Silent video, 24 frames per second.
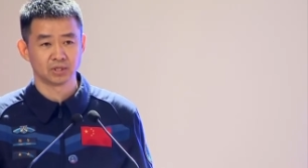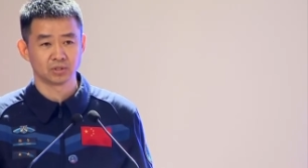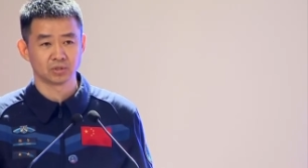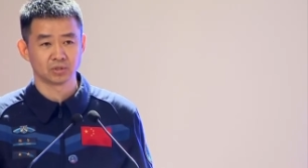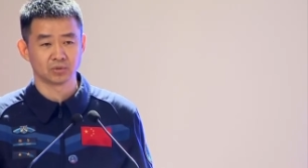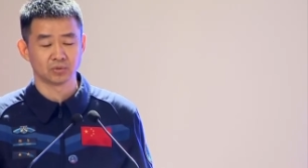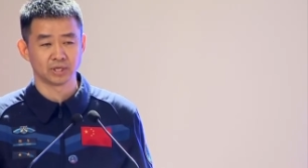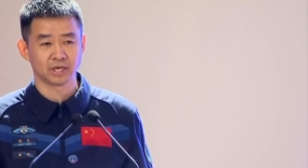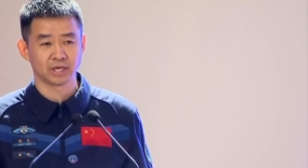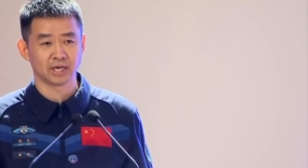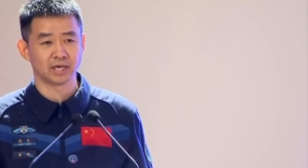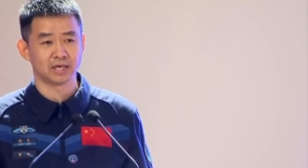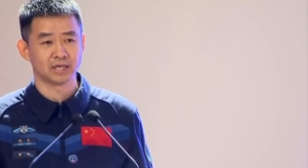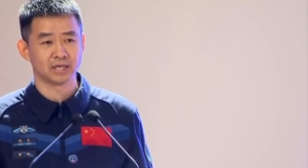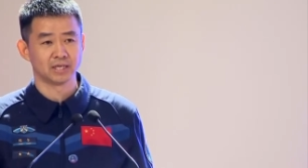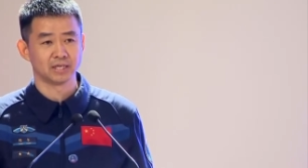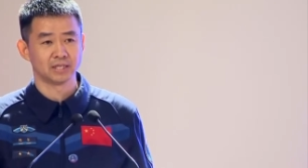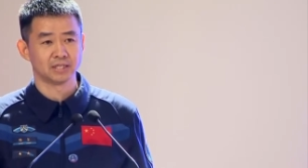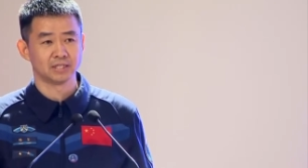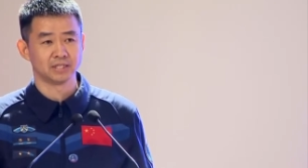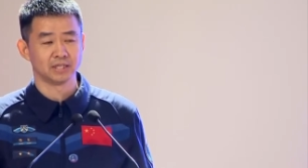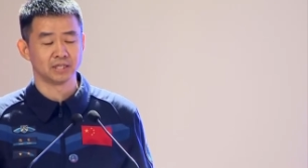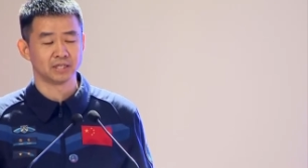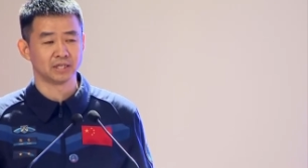many
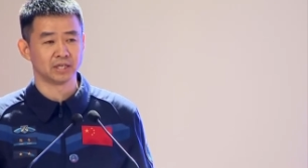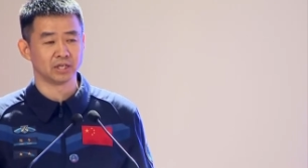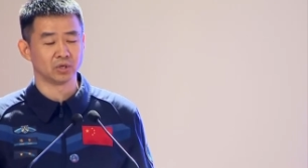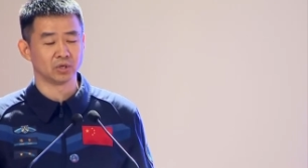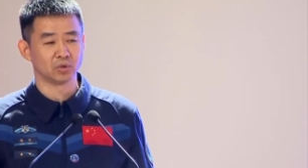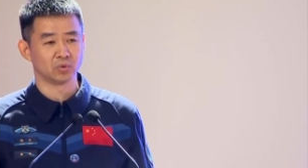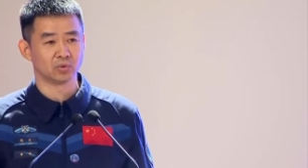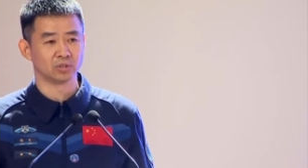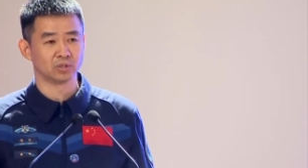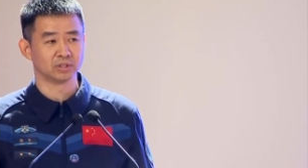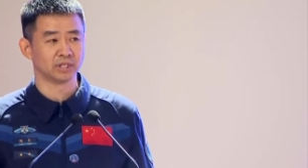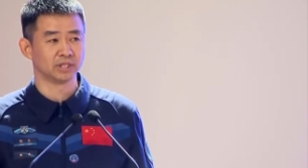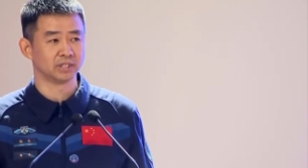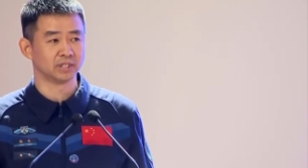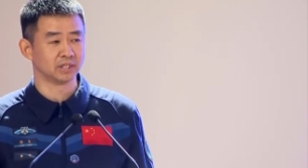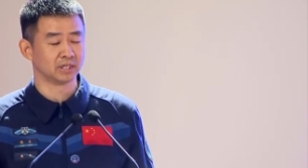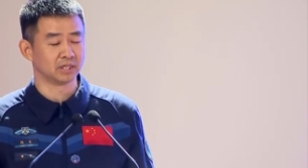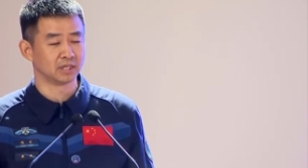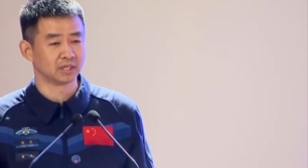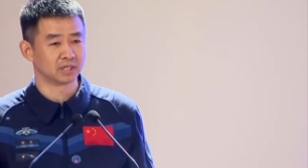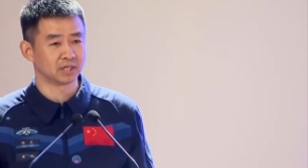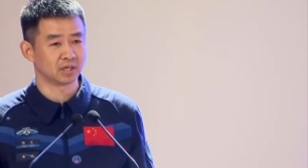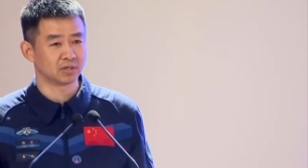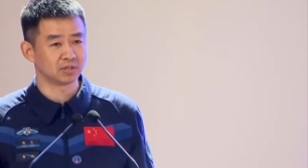opportunities for a country's
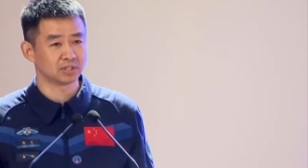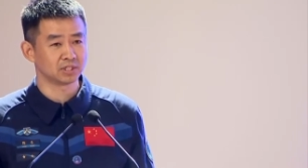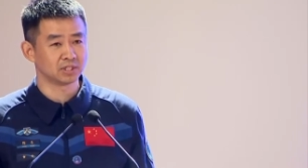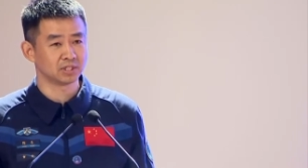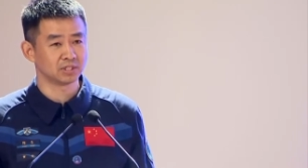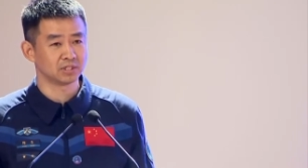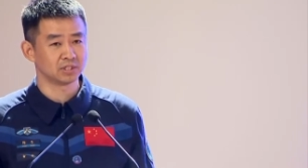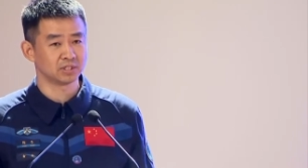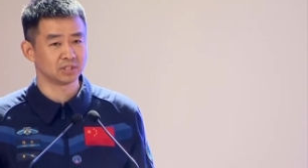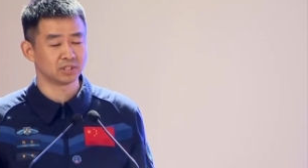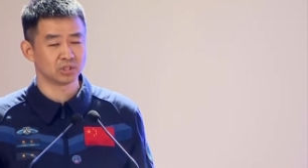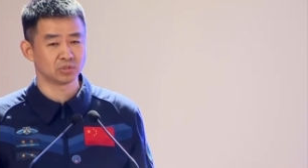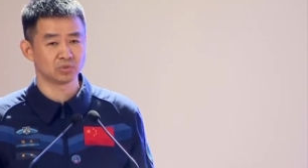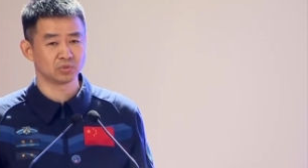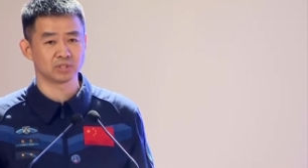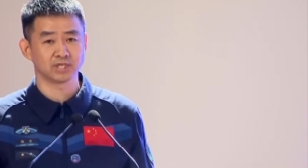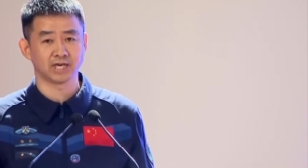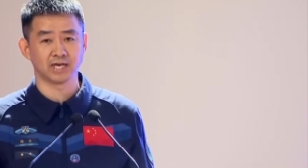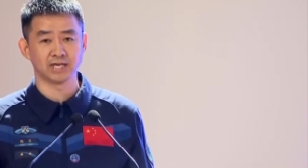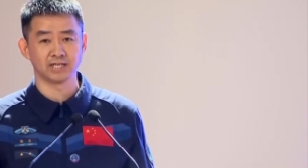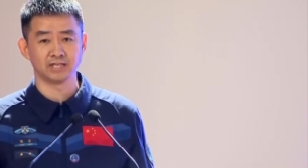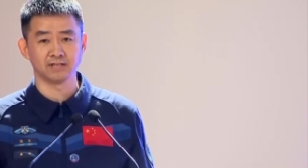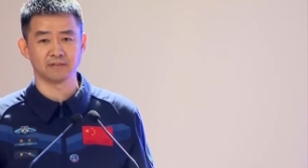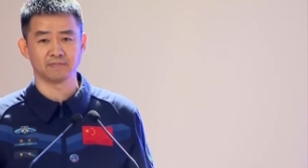economy,
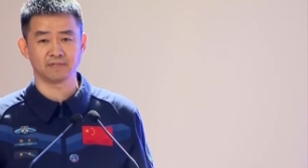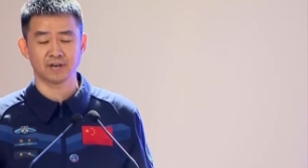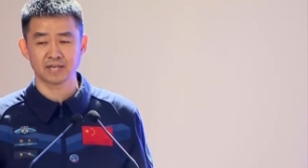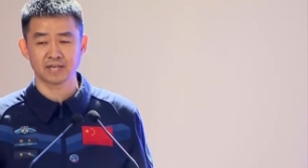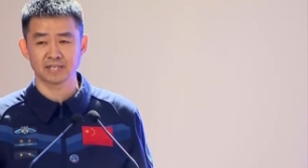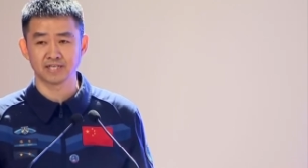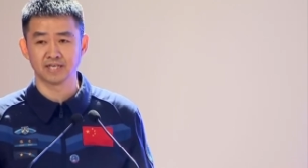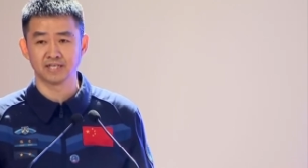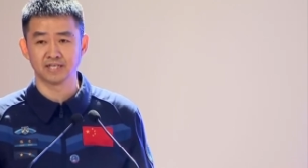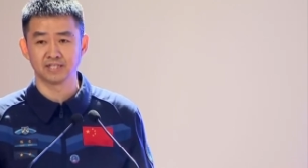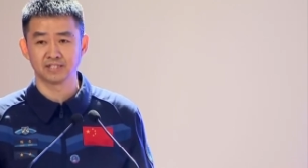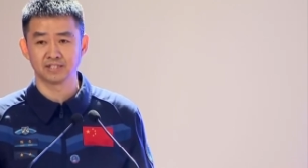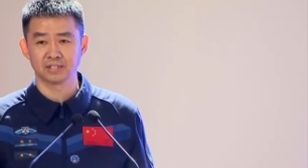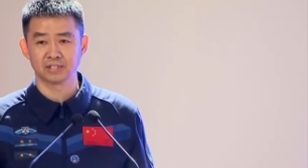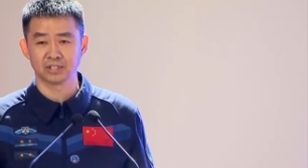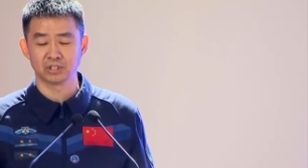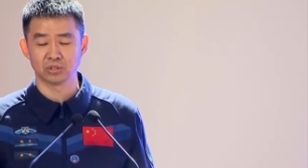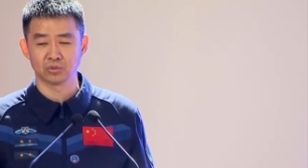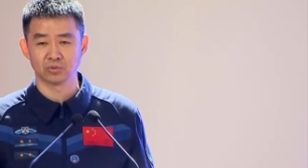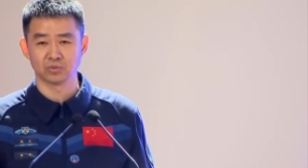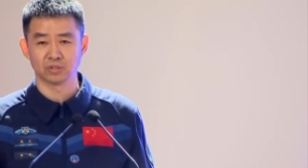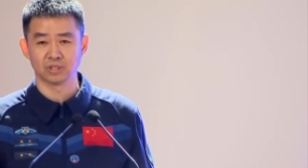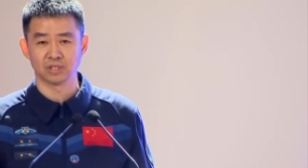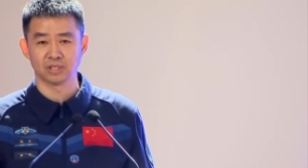it also
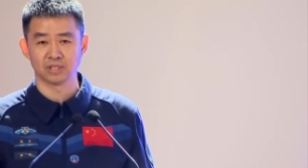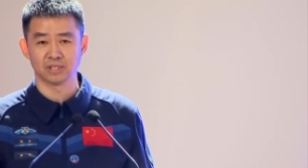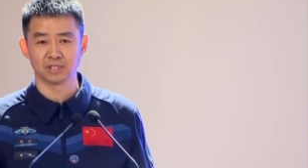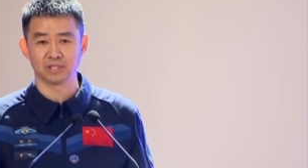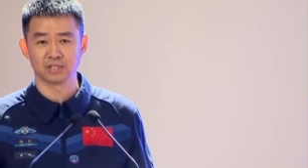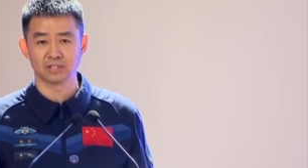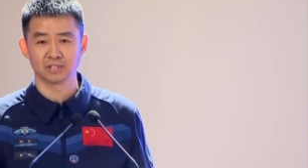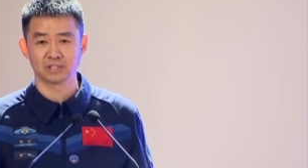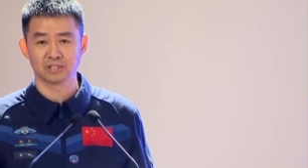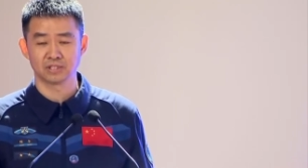brings